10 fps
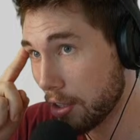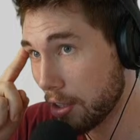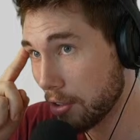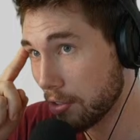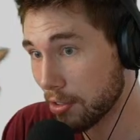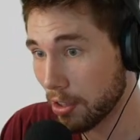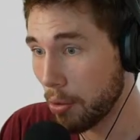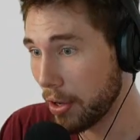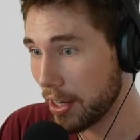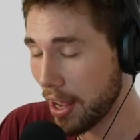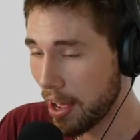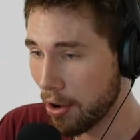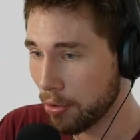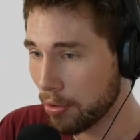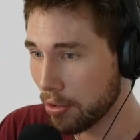slowing
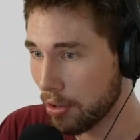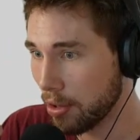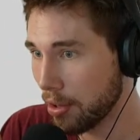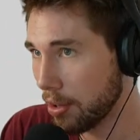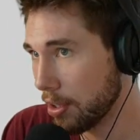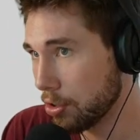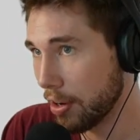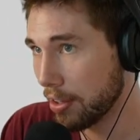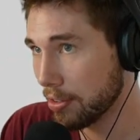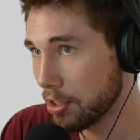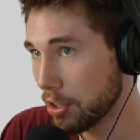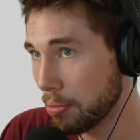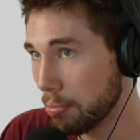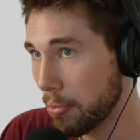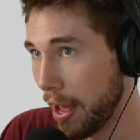down the transition
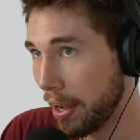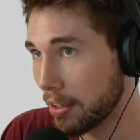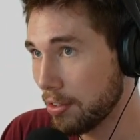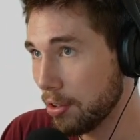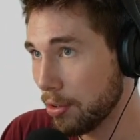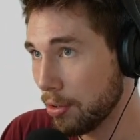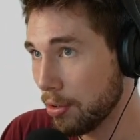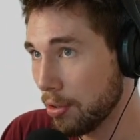back to